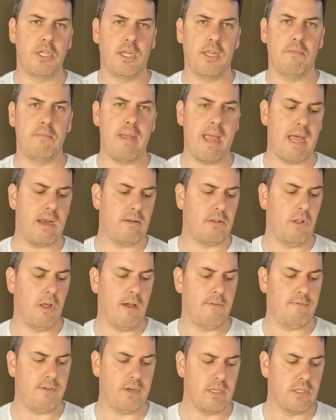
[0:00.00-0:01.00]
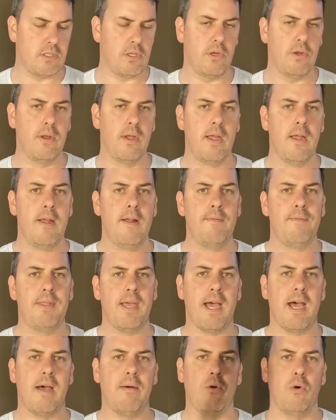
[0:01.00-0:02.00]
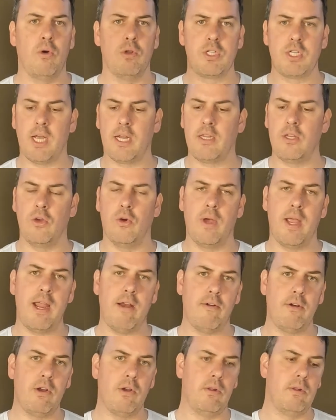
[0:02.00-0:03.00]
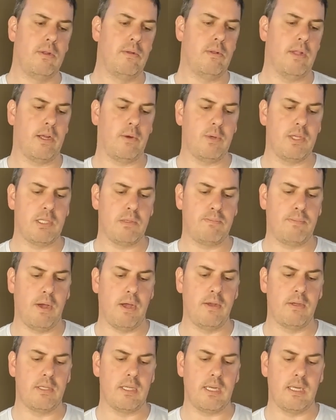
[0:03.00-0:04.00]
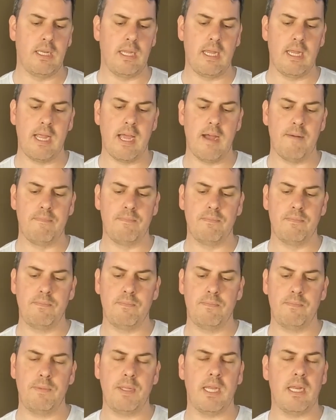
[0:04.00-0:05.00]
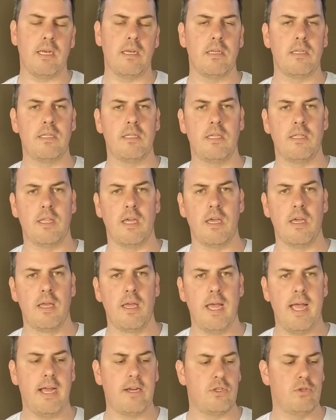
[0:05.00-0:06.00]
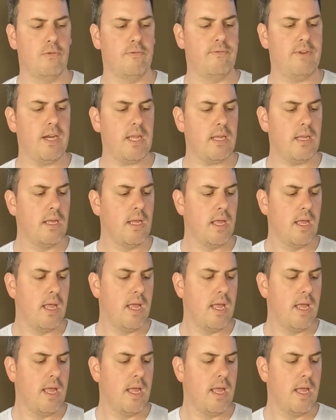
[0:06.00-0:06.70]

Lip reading: you can mount light fittings to. Or chuck your aerial, like we suppose, into the actual fitting.